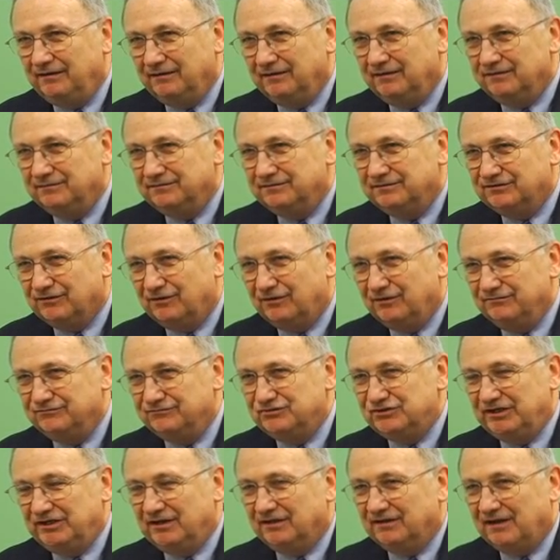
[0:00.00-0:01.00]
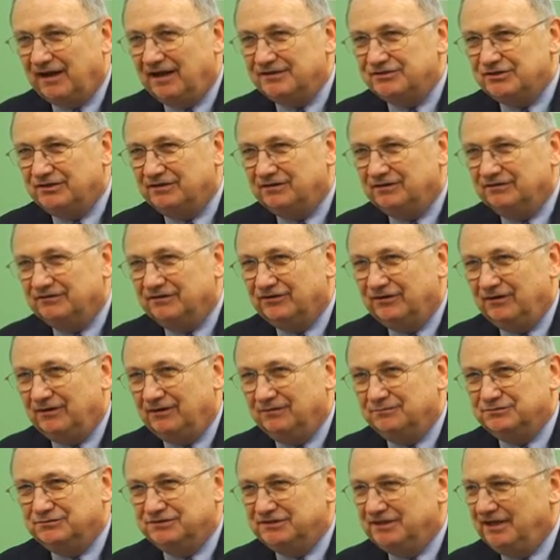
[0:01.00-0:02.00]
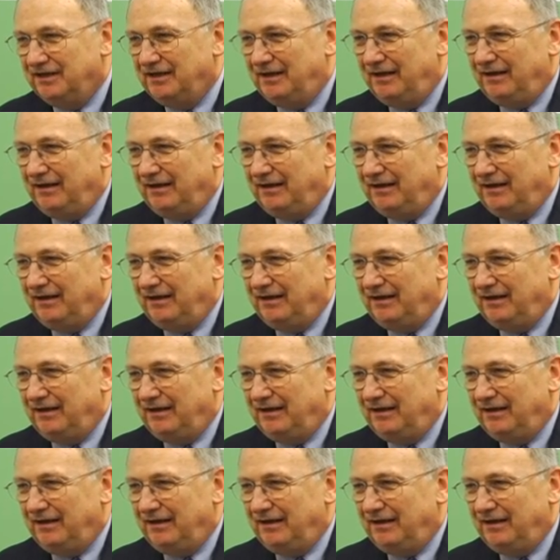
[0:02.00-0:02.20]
in sort of geological terms.